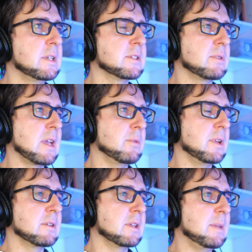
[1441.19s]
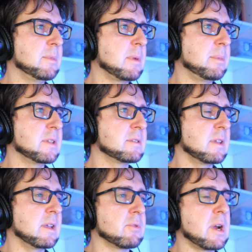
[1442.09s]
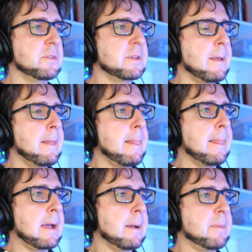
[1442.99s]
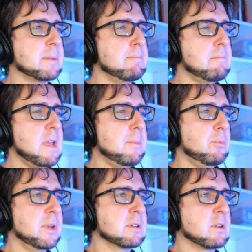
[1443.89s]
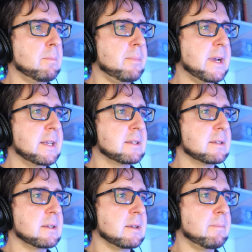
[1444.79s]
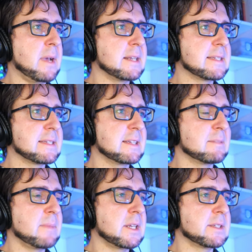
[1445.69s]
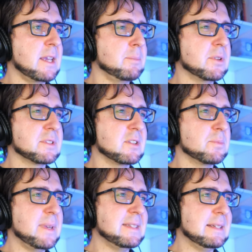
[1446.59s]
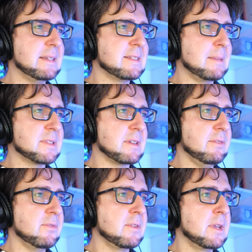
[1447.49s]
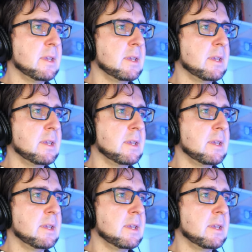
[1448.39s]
So yeah, we're gonna keep maybe this thing around. But maybe we could combine the -6 and -8, because they're basically the same stuff.